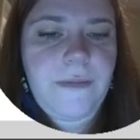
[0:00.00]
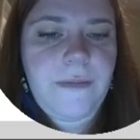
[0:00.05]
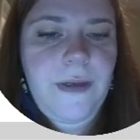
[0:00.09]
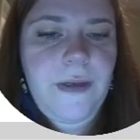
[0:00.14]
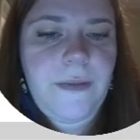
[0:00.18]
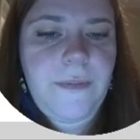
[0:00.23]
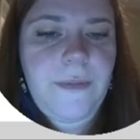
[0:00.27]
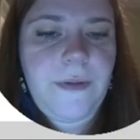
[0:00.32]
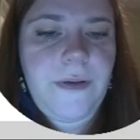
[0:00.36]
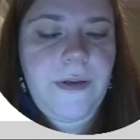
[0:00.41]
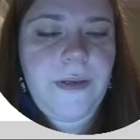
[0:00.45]

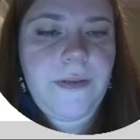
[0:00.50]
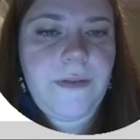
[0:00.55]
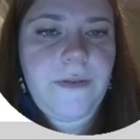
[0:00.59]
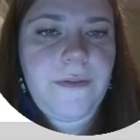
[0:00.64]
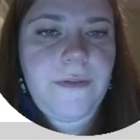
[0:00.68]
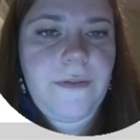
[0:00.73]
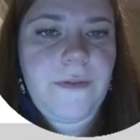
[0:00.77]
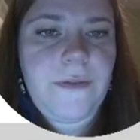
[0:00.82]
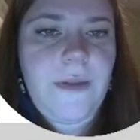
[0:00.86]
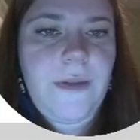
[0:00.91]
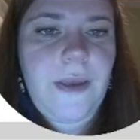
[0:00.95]
How about I
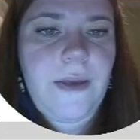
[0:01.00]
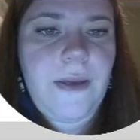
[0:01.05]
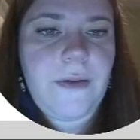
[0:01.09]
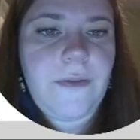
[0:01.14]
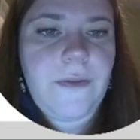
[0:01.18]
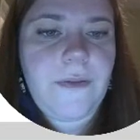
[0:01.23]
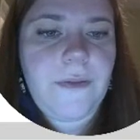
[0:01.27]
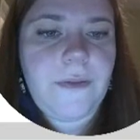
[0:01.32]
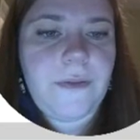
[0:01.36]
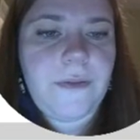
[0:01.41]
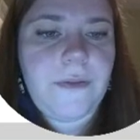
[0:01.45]
do that
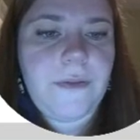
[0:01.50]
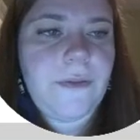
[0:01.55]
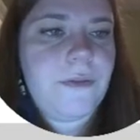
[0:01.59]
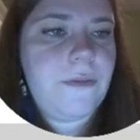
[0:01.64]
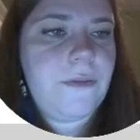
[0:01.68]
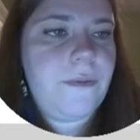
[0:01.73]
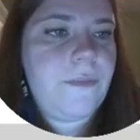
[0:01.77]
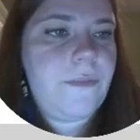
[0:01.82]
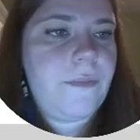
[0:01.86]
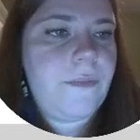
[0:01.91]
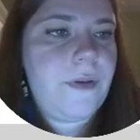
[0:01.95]

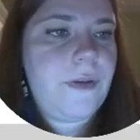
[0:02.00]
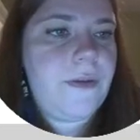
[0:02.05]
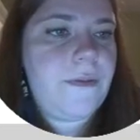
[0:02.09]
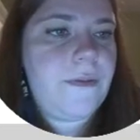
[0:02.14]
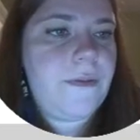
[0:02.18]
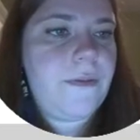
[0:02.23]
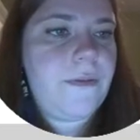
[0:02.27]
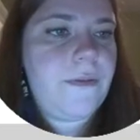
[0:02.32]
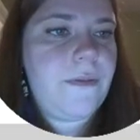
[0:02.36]
corner with